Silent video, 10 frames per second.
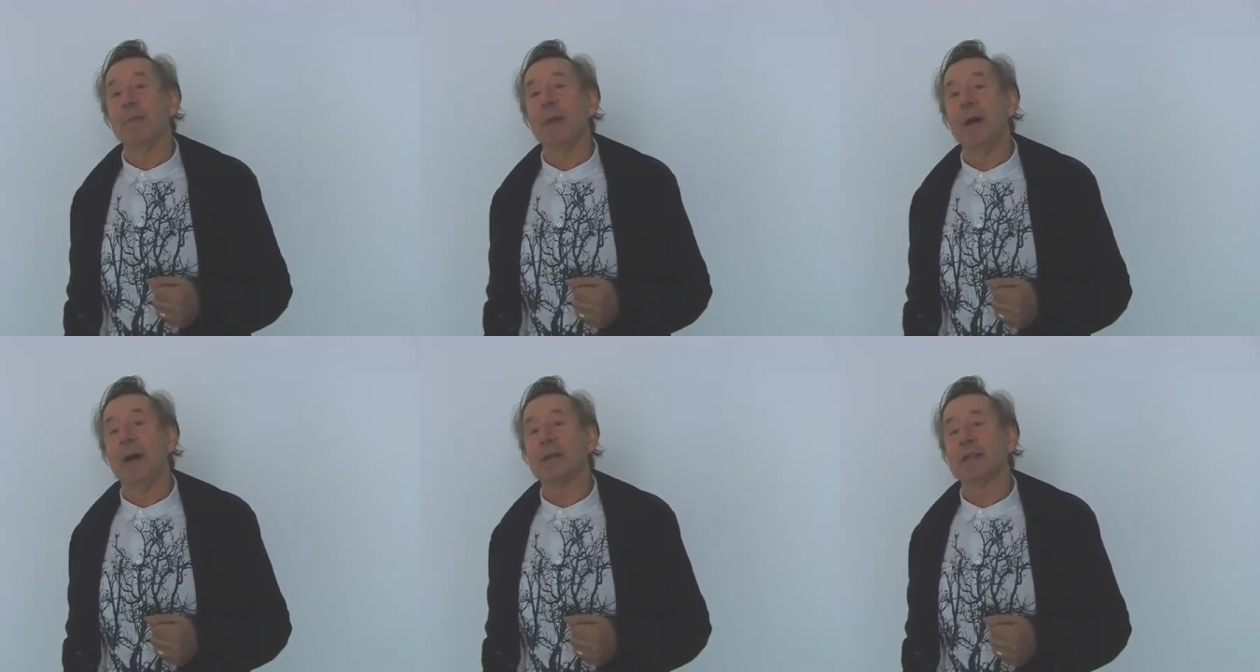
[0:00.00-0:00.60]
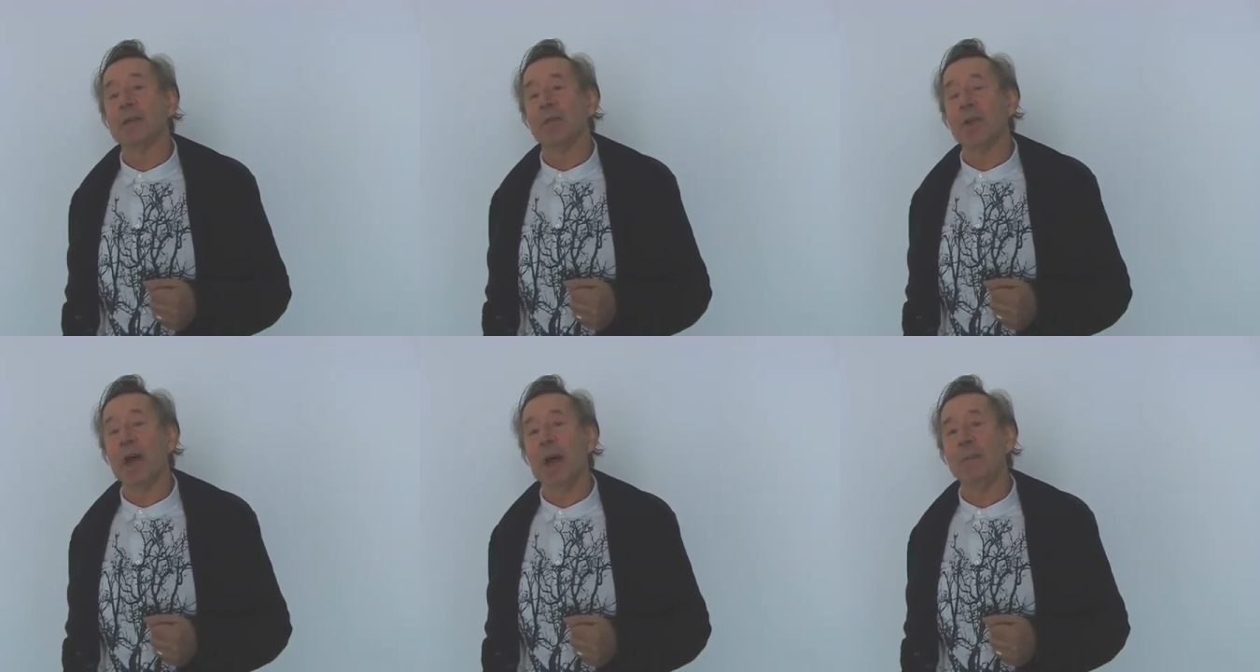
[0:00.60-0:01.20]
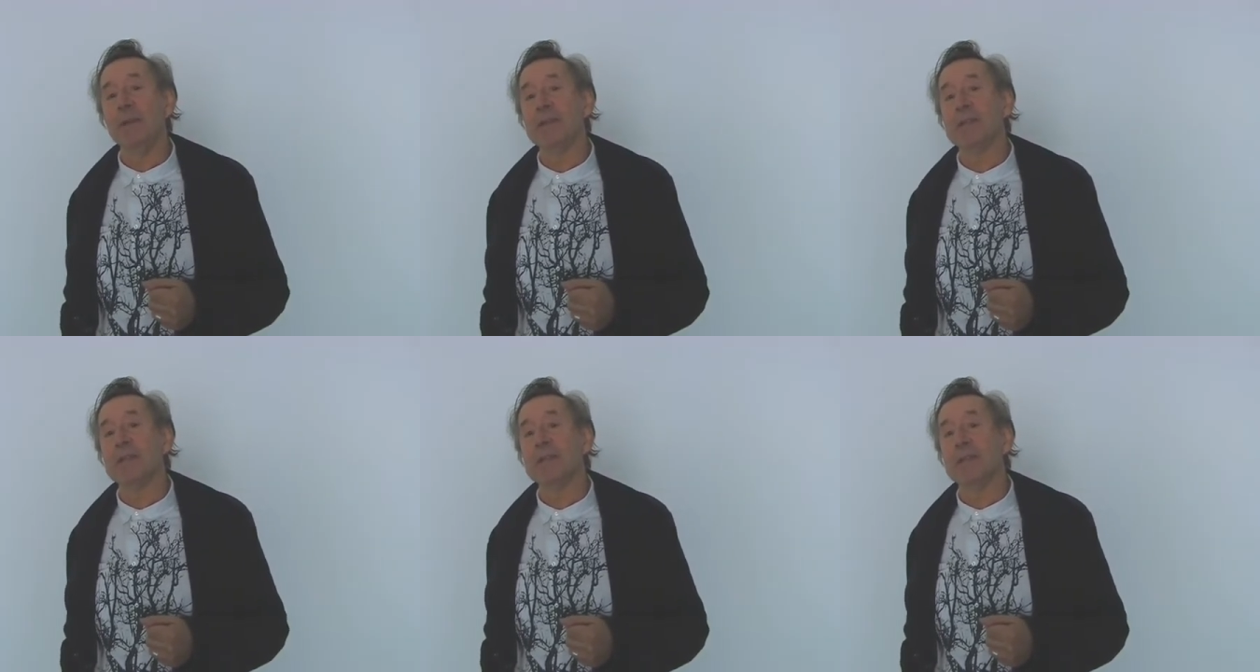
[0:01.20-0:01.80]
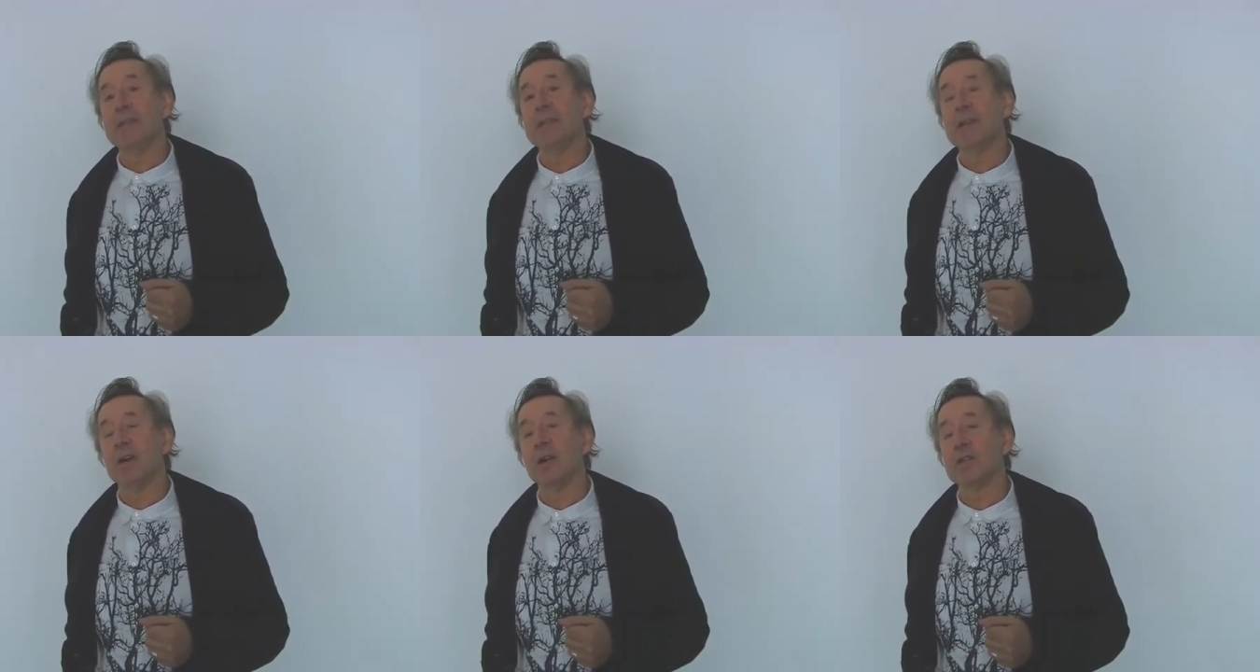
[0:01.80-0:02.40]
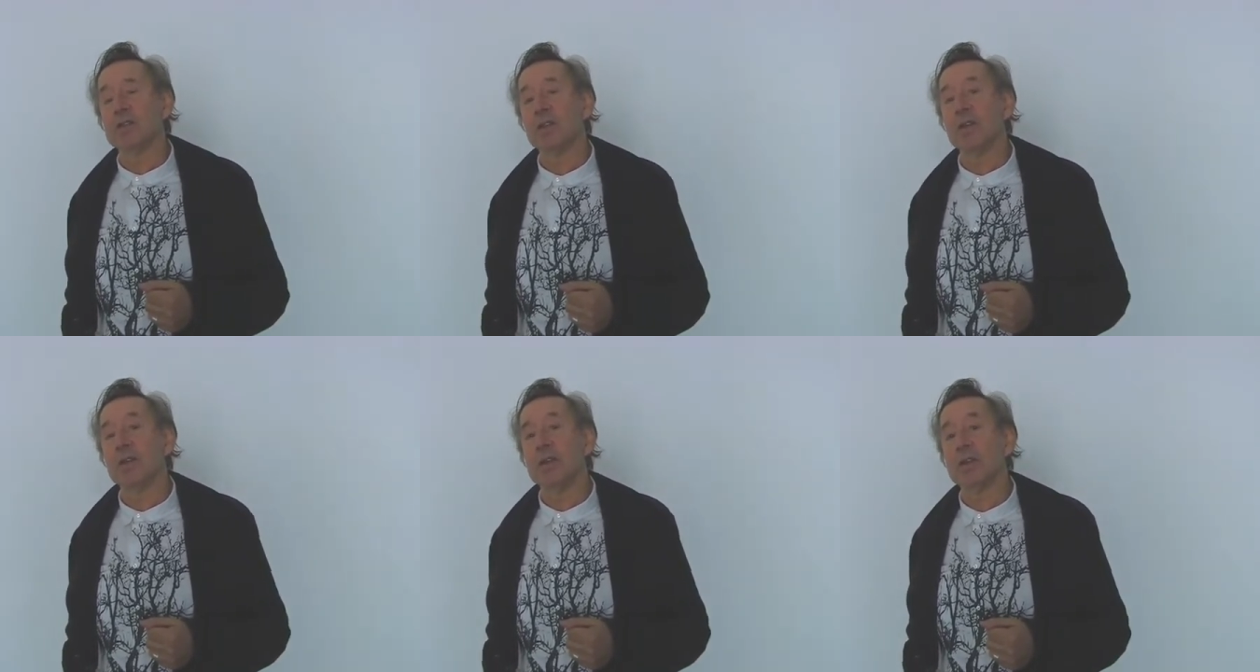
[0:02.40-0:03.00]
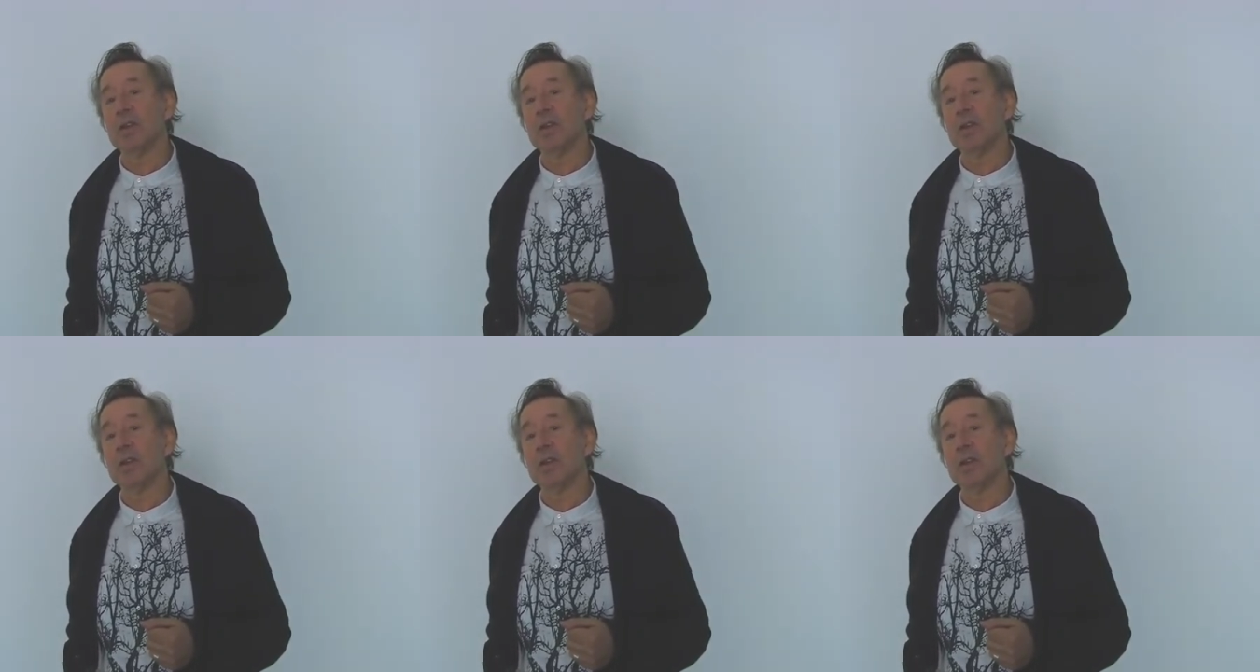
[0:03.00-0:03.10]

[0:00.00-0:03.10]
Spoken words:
but what happens is also